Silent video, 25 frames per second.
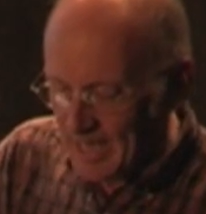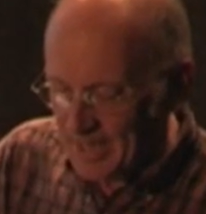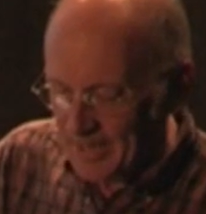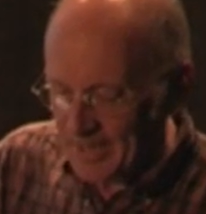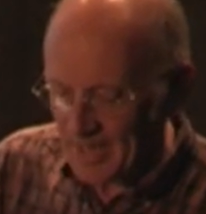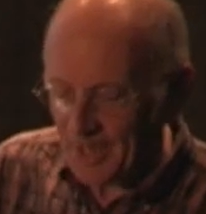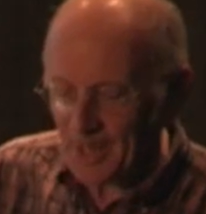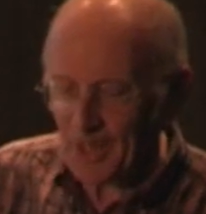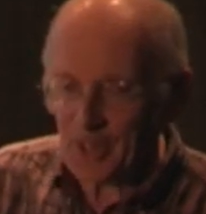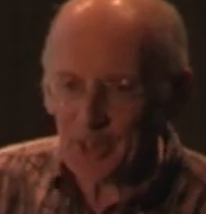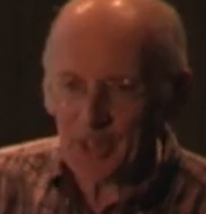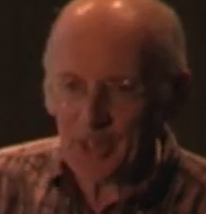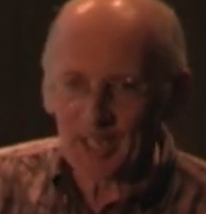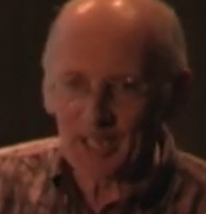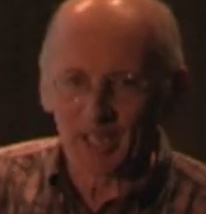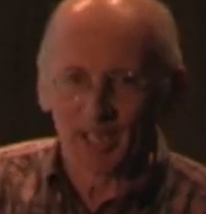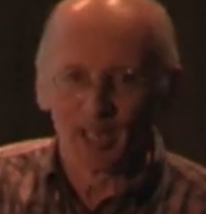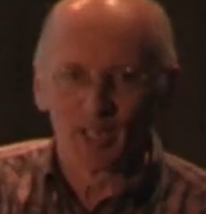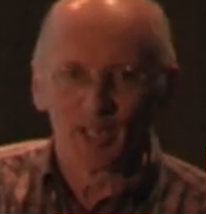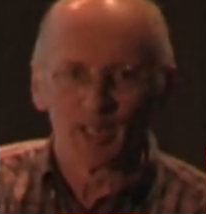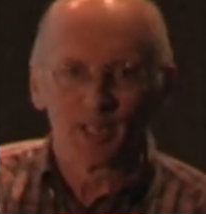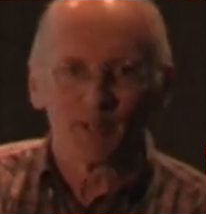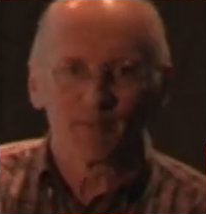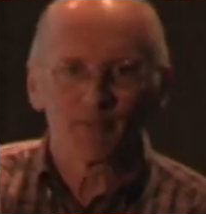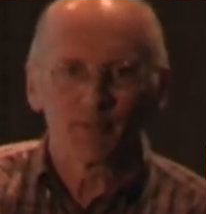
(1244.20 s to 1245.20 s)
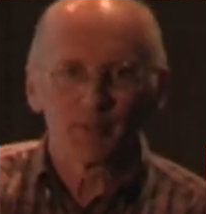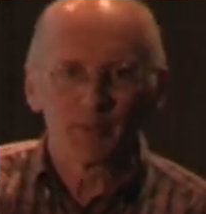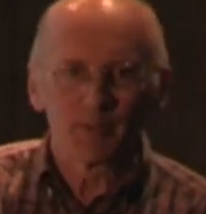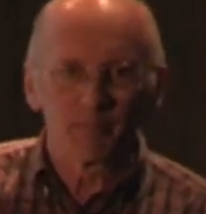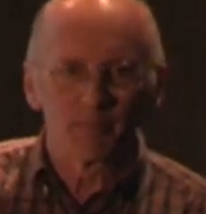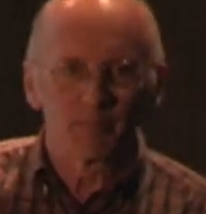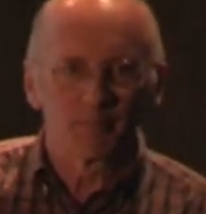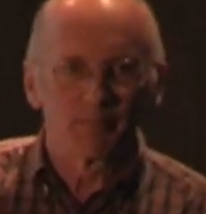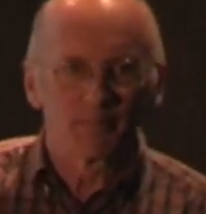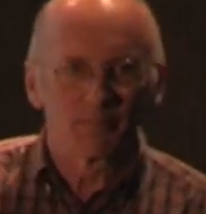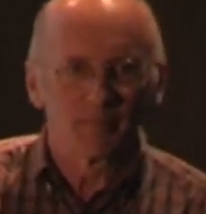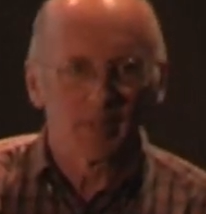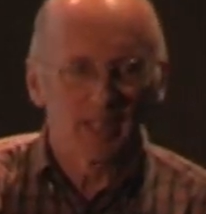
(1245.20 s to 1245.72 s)
The other thing I learned
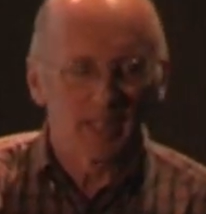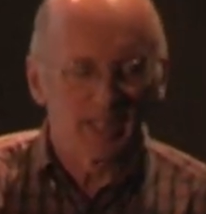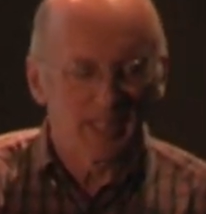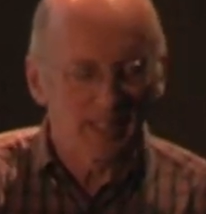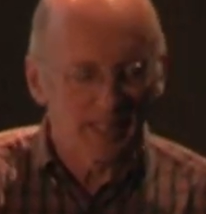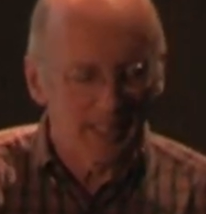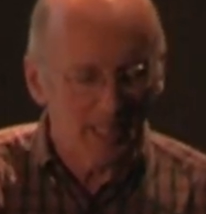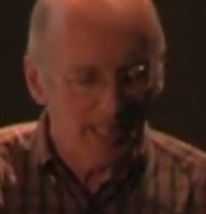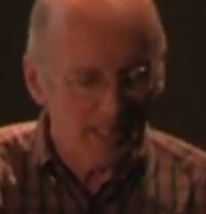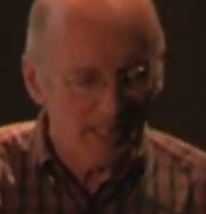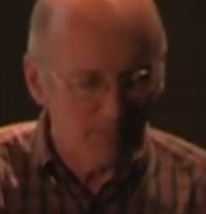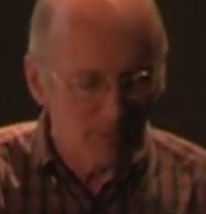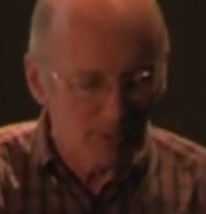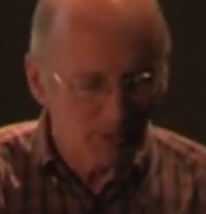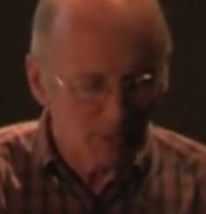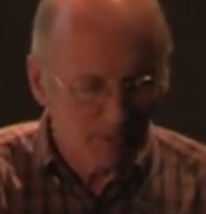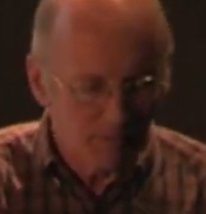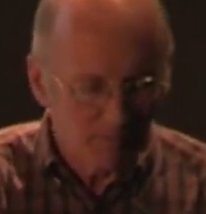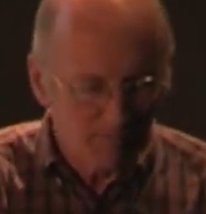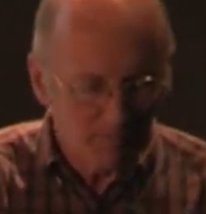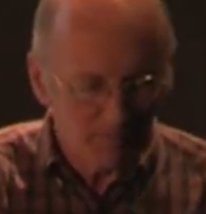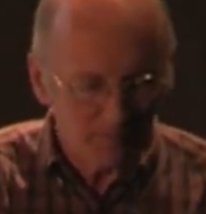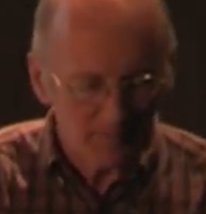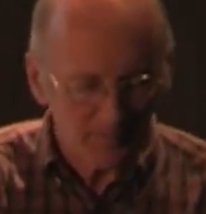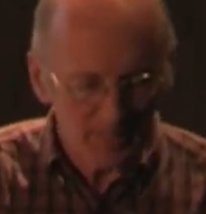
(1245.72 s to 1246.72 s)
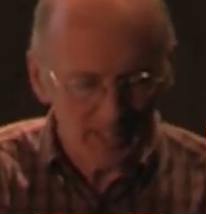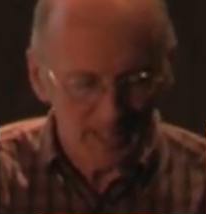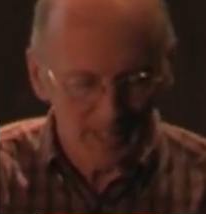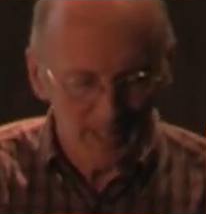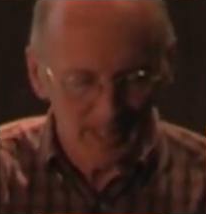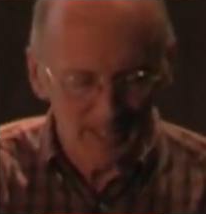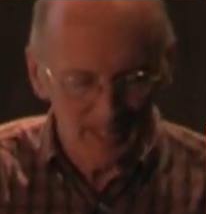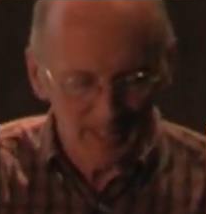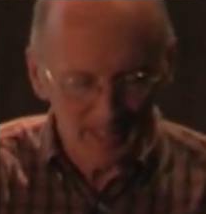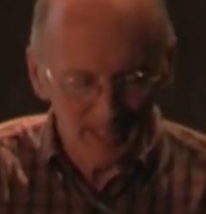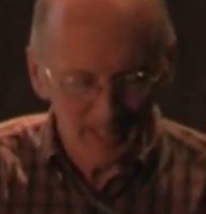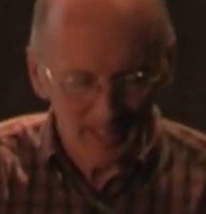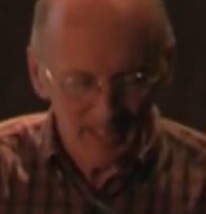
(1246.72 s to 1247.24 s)
from Gabriel,
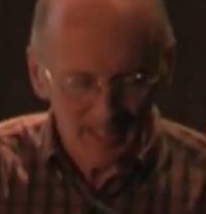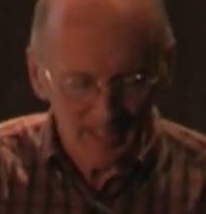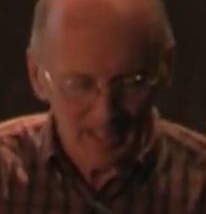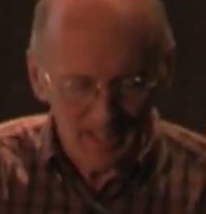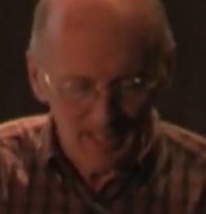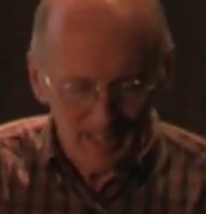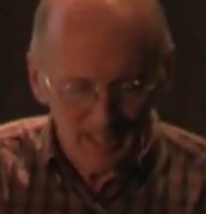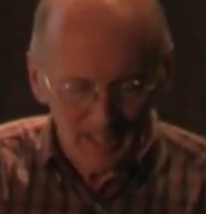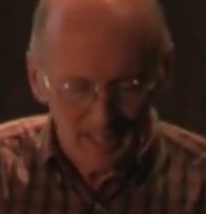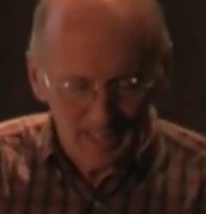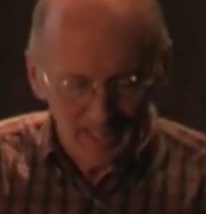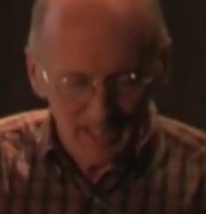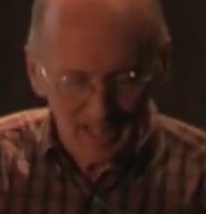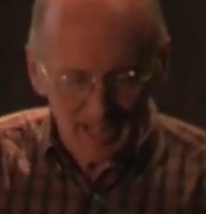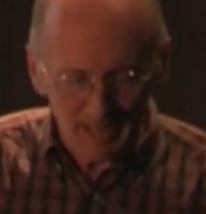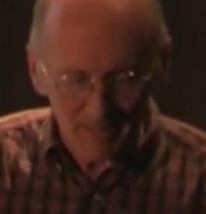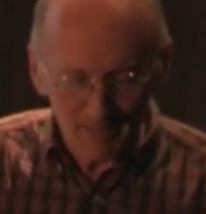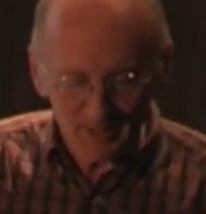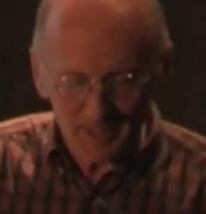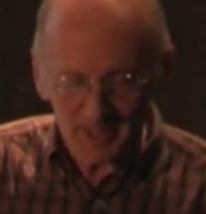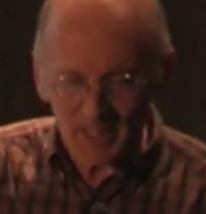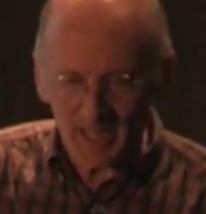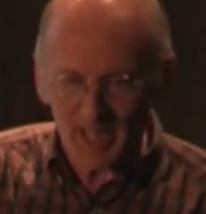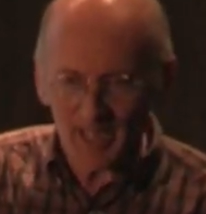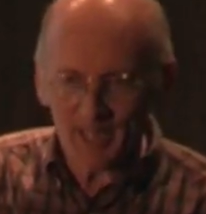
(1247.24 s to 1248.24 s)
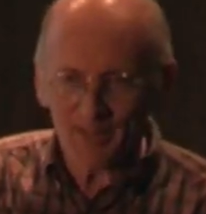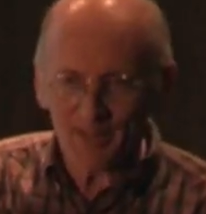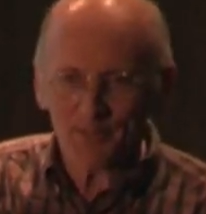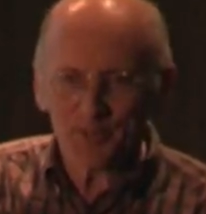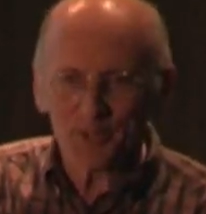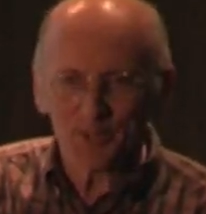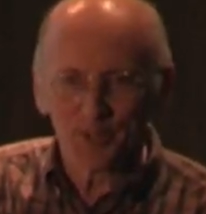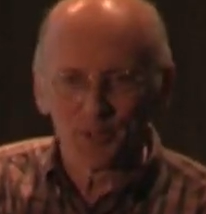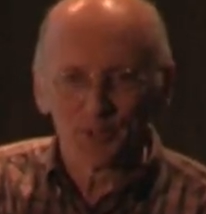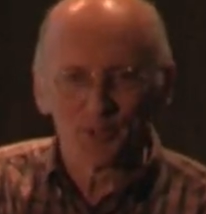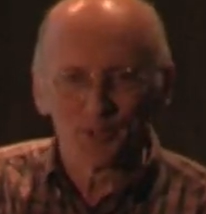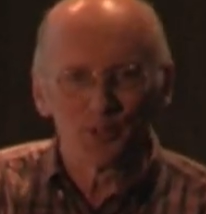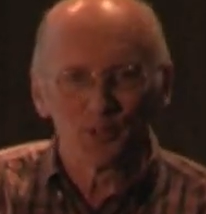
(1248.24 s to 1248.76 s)
I was kind of
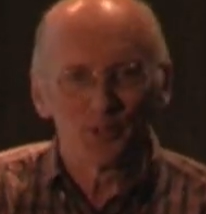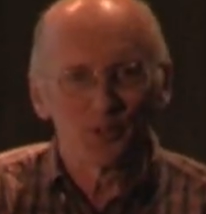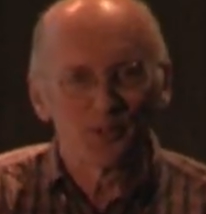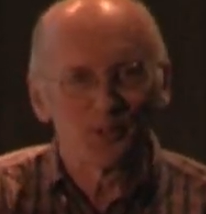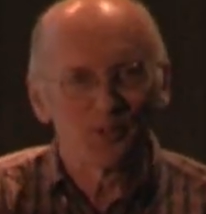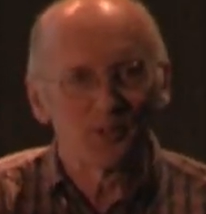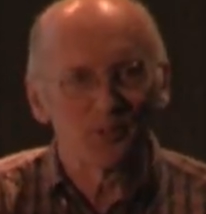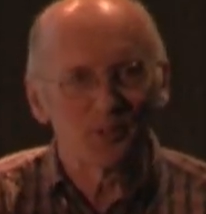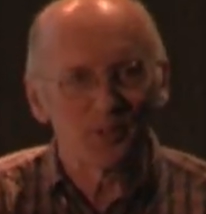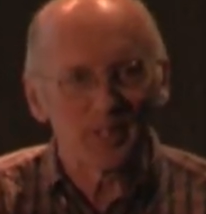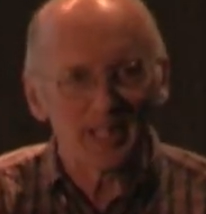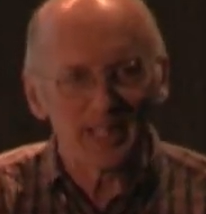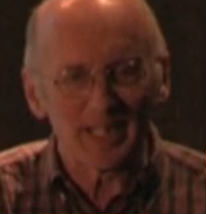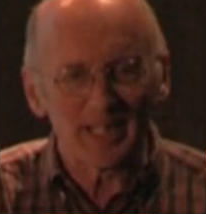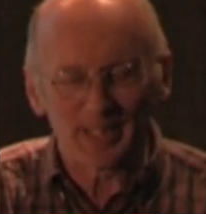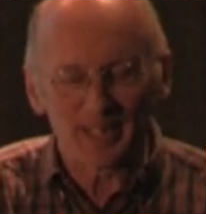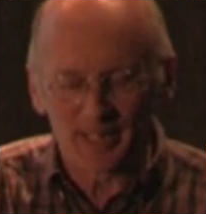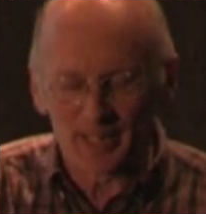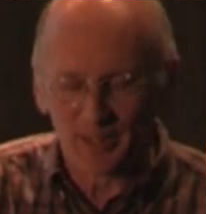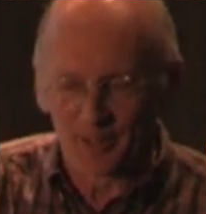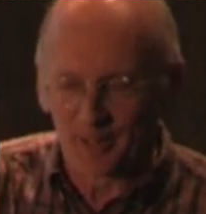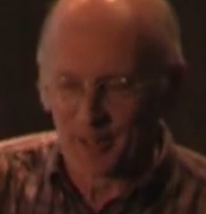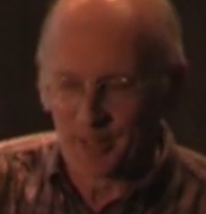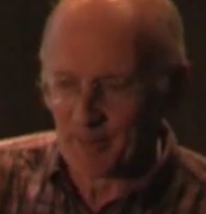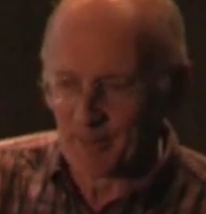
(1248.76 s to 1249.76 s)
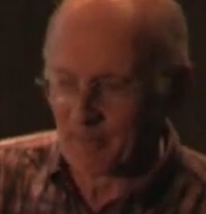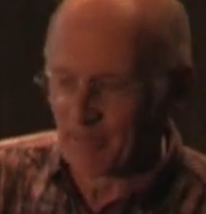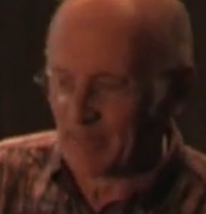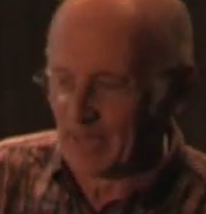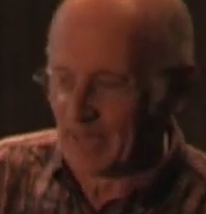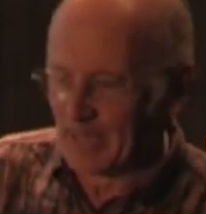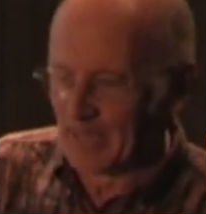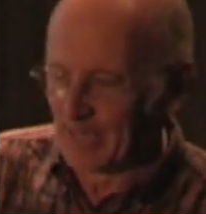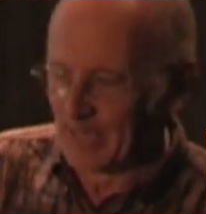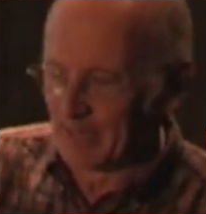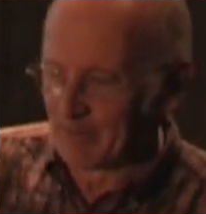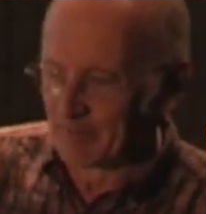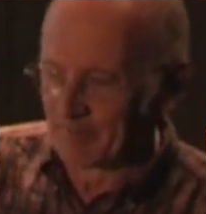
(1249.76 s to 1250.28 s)
too easy on
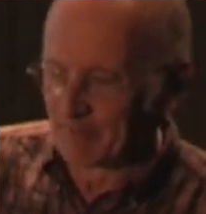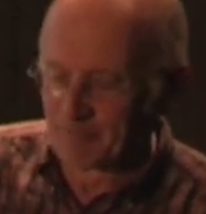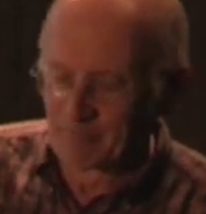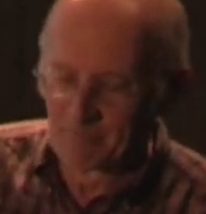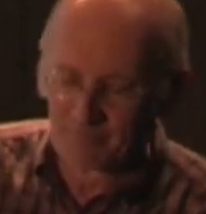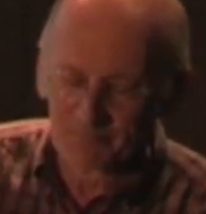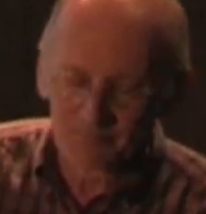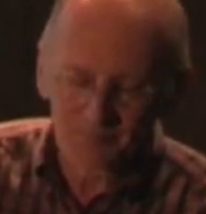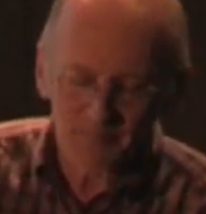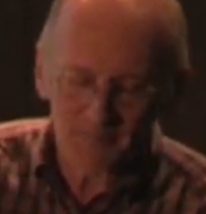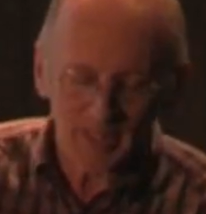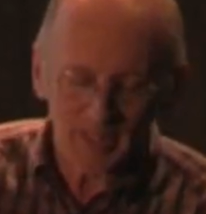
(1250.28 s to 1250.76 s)
him.